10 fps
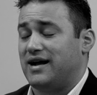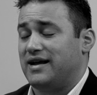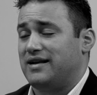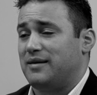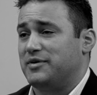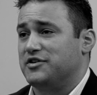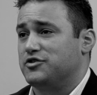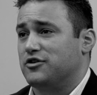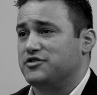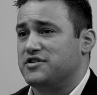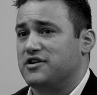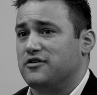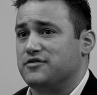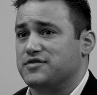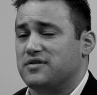I had not been to church in
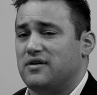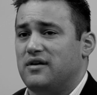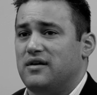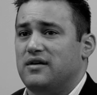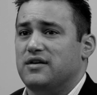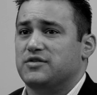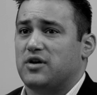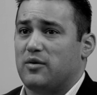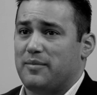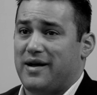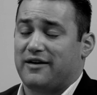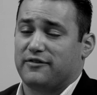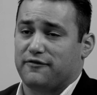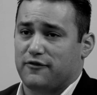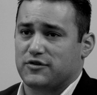years, so I went back for
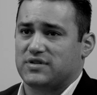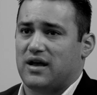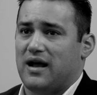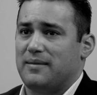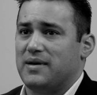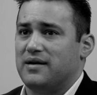the first time,